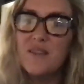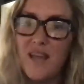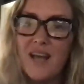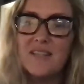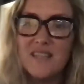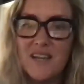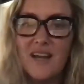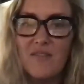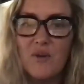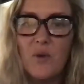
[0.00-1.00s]
last thing I
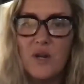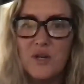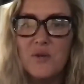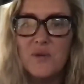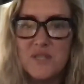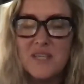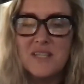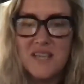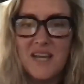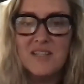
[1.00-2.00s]
ever want to do
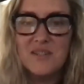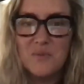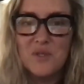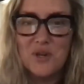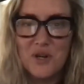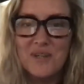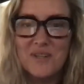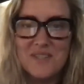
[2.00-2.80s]
is hang someone's curtains.